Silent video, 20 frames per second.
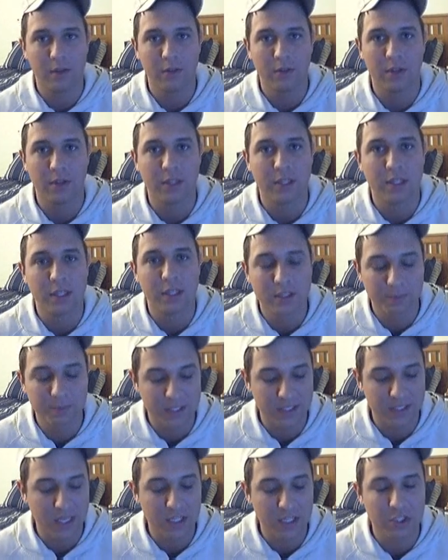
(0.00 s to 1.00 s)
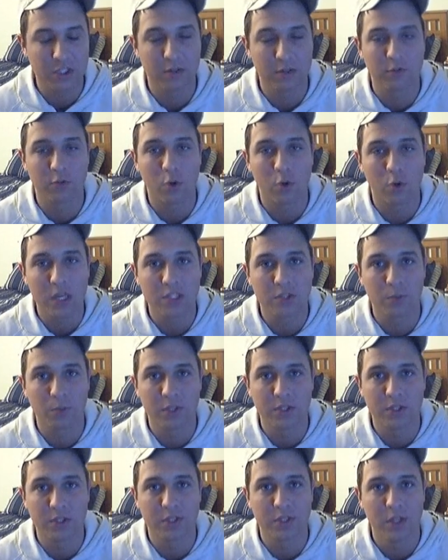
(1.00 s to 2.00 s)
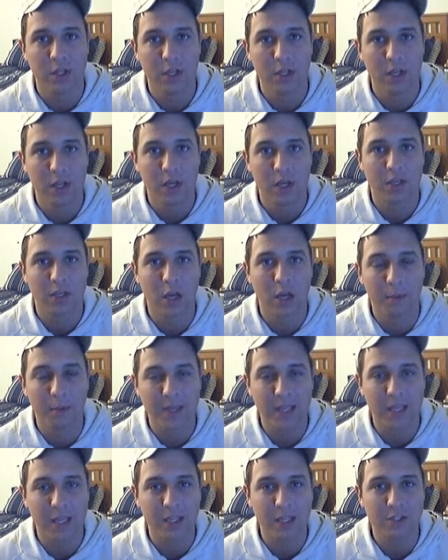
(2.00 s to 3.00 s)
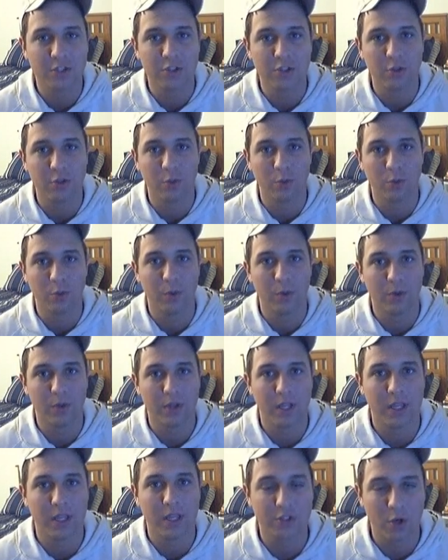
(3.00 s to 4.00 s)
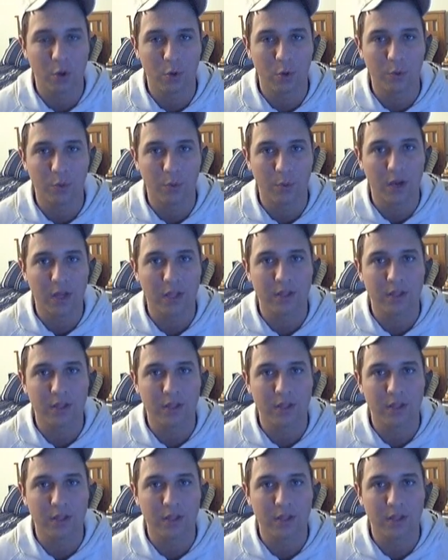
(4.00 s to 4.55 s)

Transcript: the dispensation of grace was coming into its own right